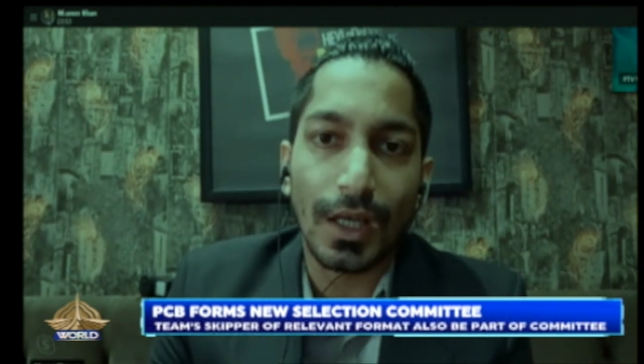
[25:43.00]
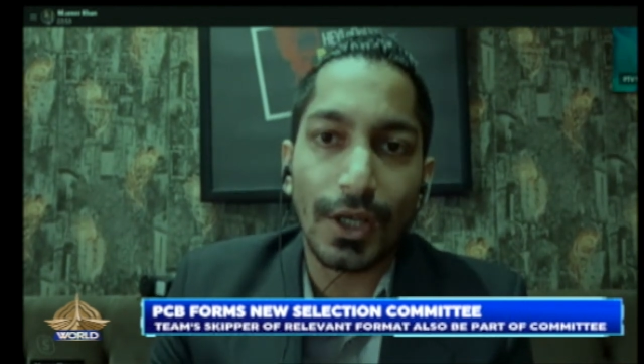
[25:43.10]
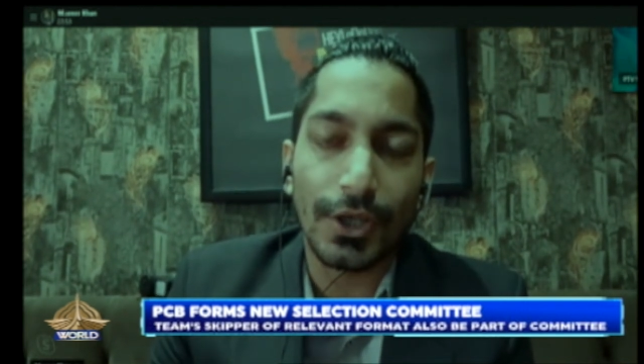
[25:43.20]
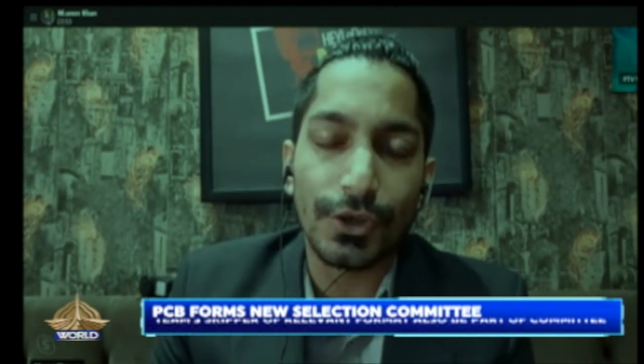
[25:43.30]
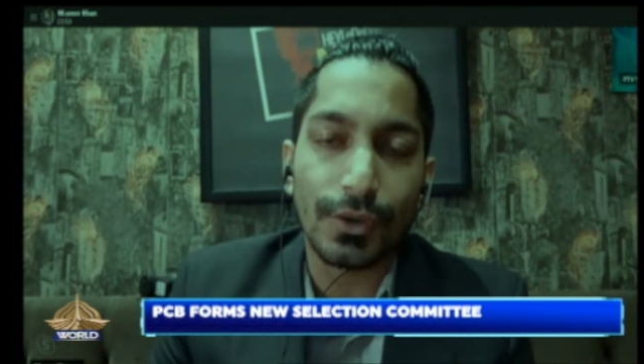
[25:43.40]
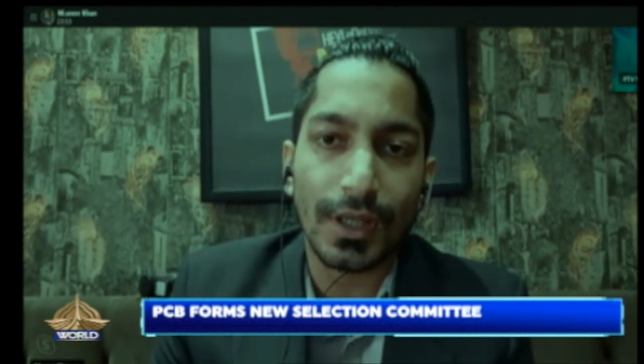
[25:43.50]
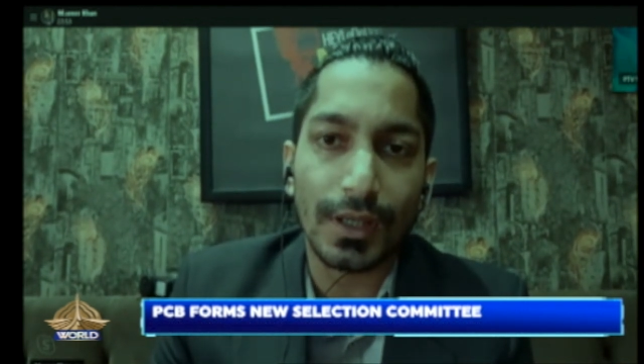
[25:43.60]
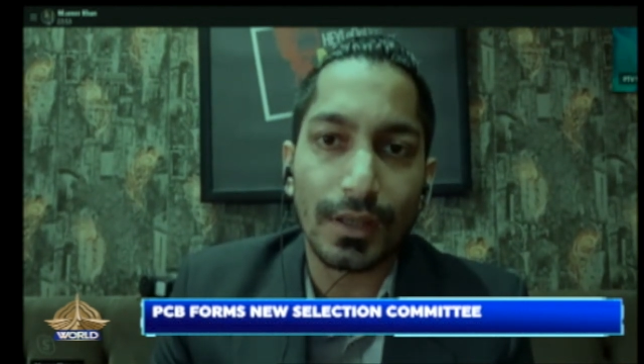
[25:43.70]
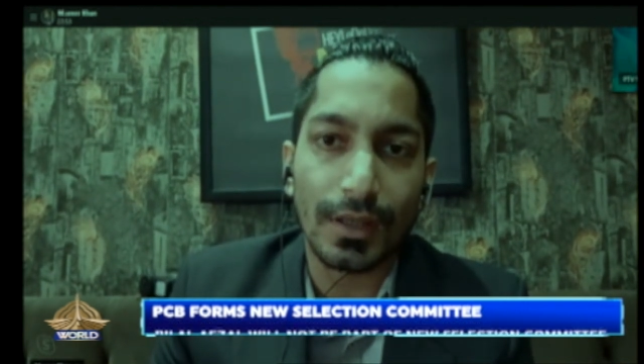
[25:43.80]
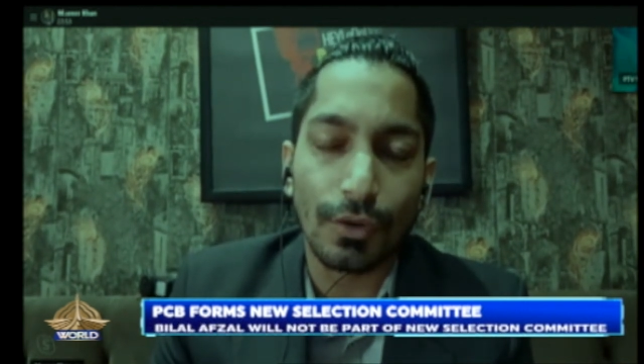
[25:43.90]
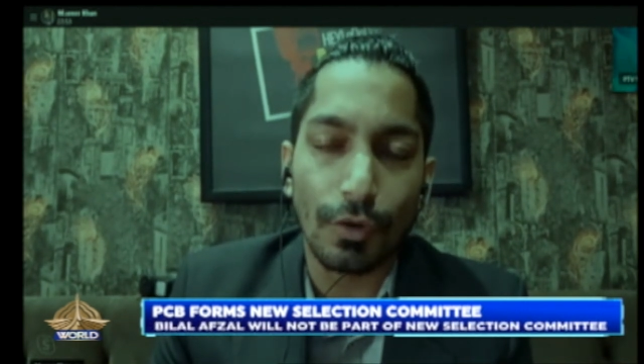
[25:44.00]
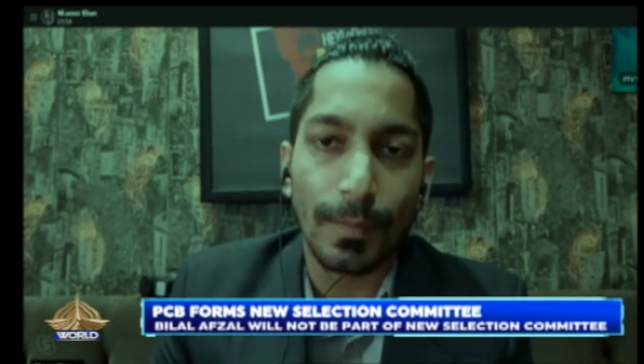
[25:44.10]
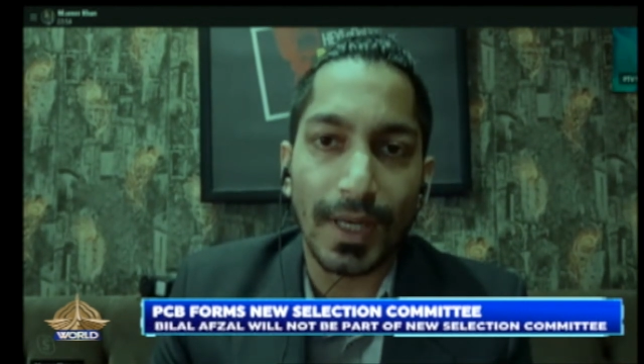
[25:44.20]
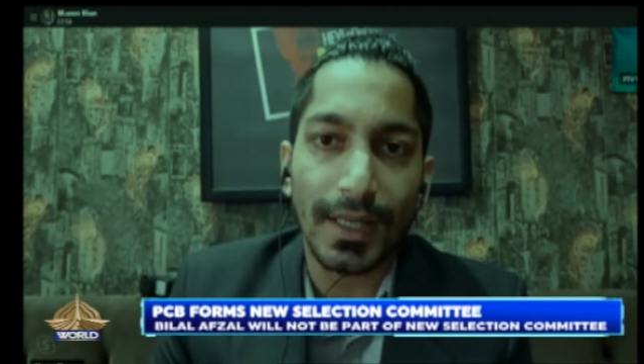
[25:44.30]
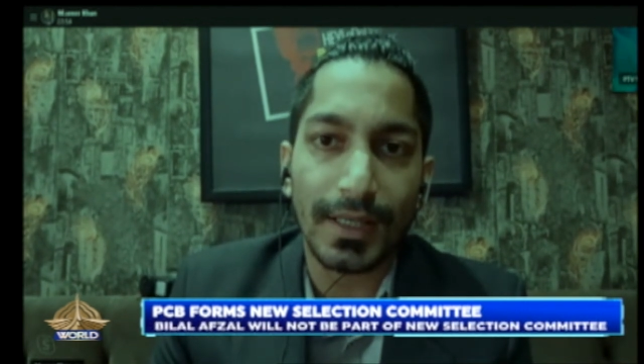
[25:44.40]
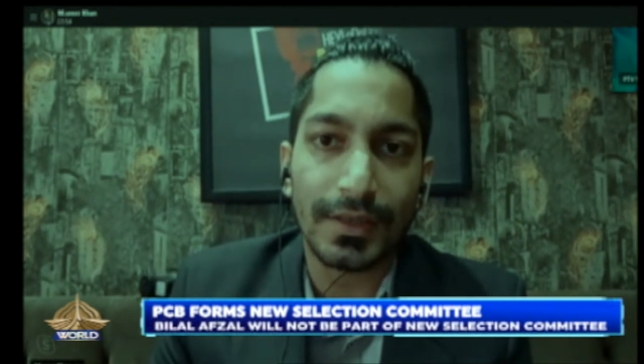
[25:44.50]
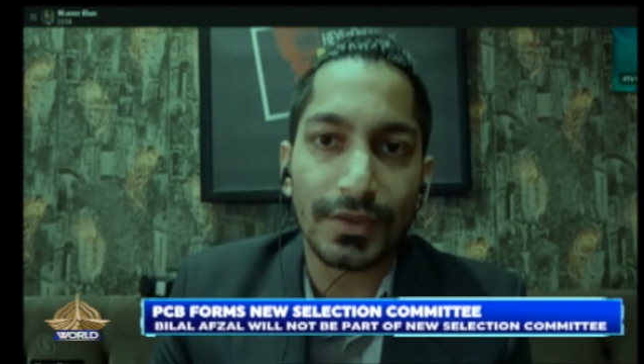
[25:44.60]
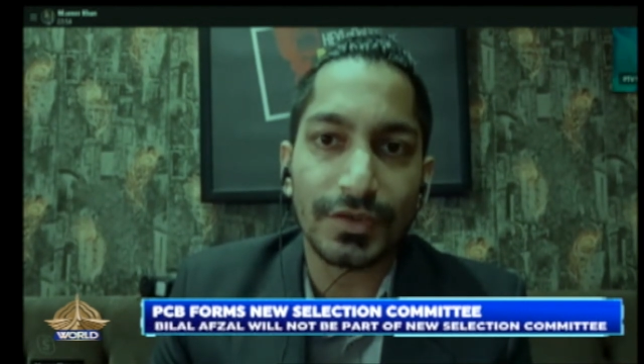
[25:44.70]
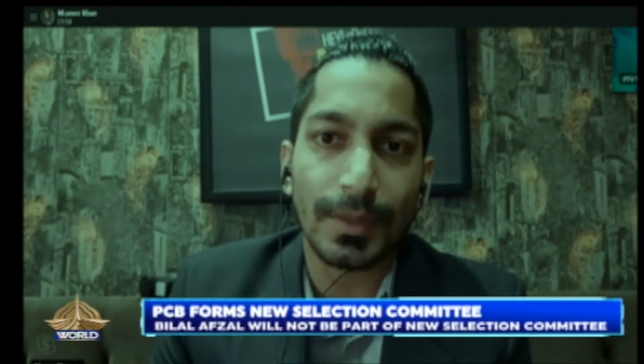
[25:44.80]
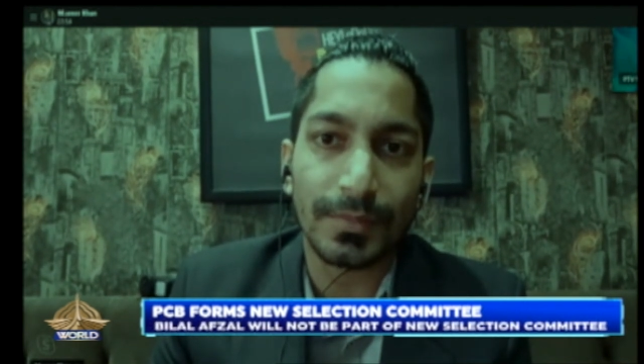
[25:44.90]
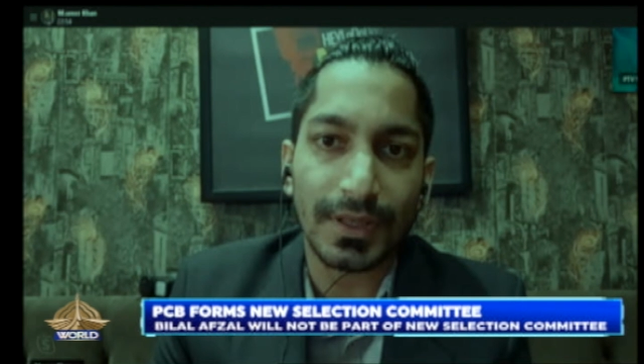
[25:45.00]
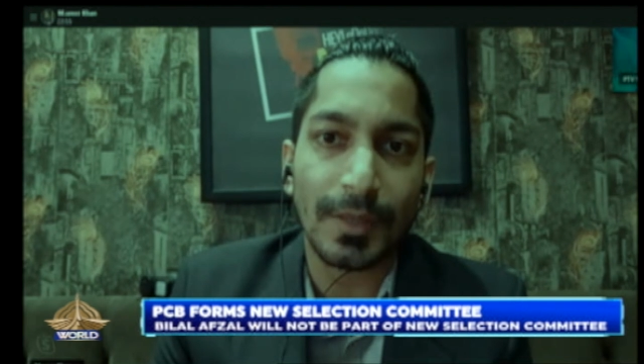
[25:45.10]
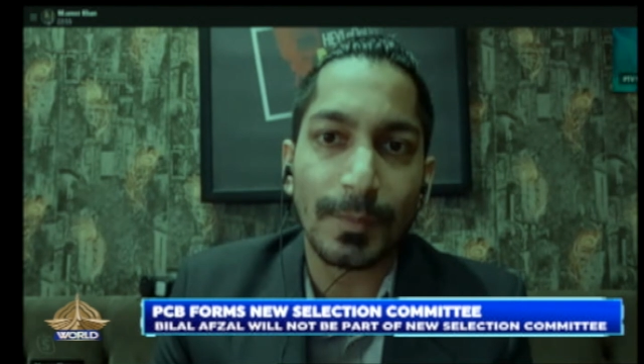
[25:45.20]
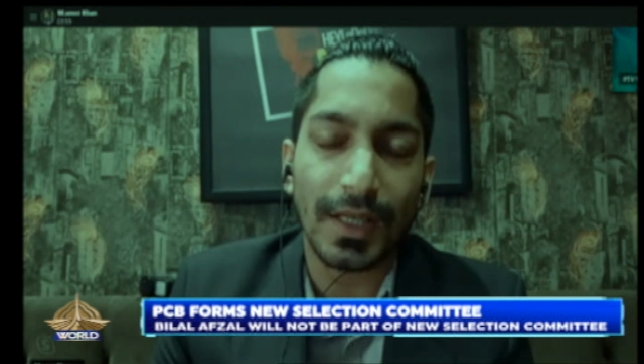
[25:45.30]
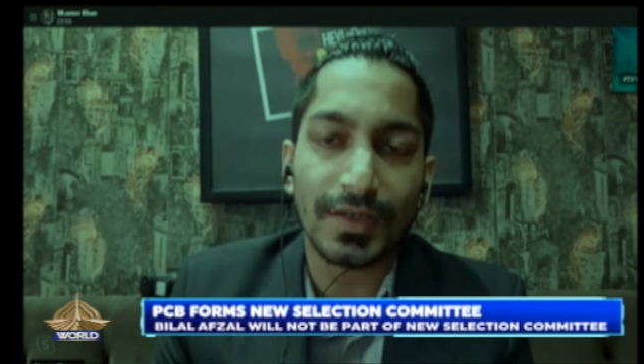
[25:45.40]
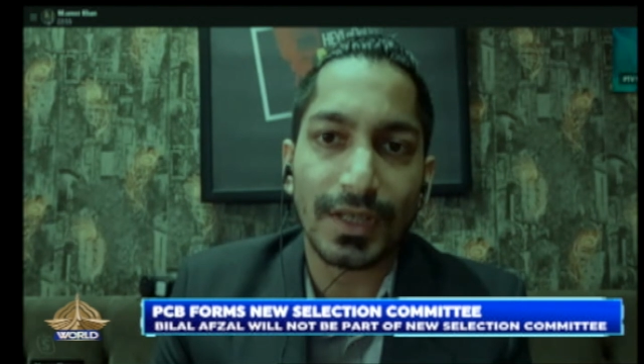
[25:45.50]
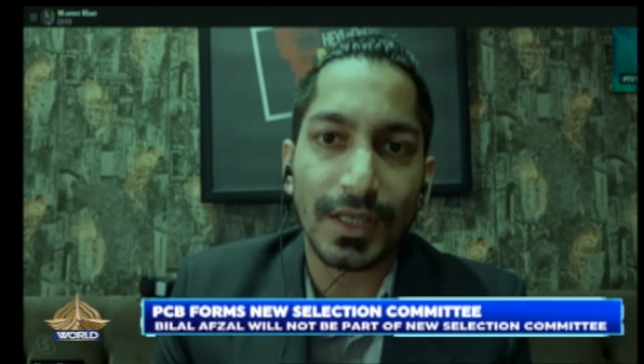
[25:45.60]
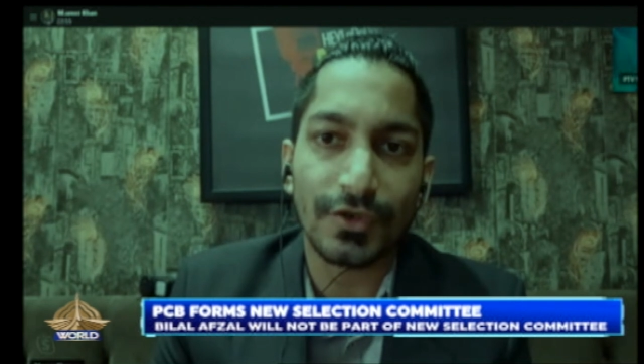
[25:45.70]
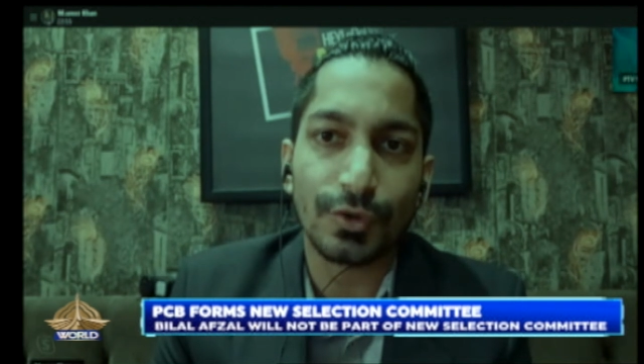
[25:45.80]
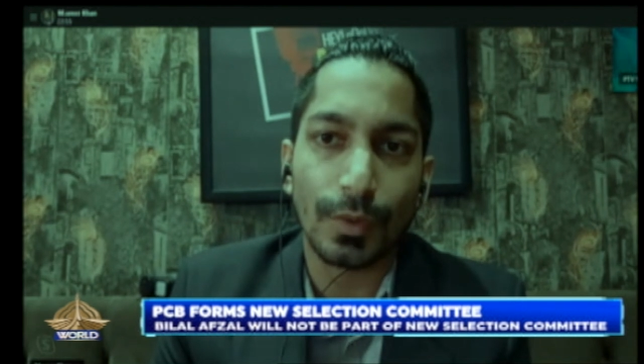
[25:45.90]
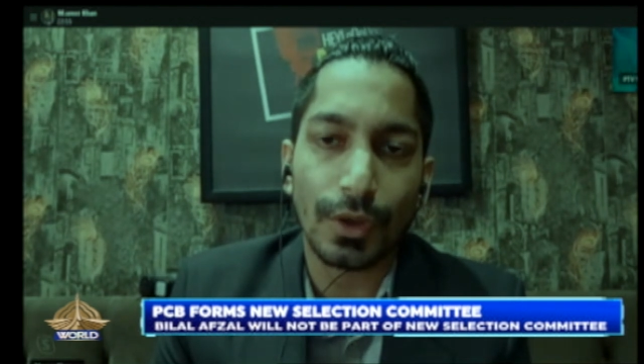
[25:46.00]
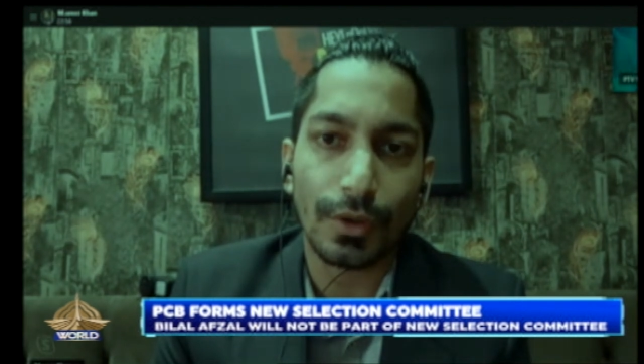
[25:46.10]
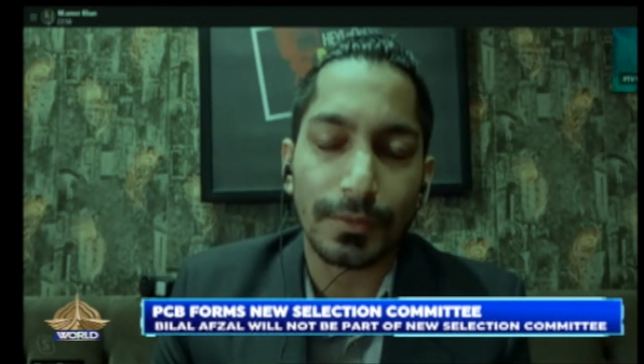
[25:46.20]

you can go by, and this is something that Pakistan has to work on.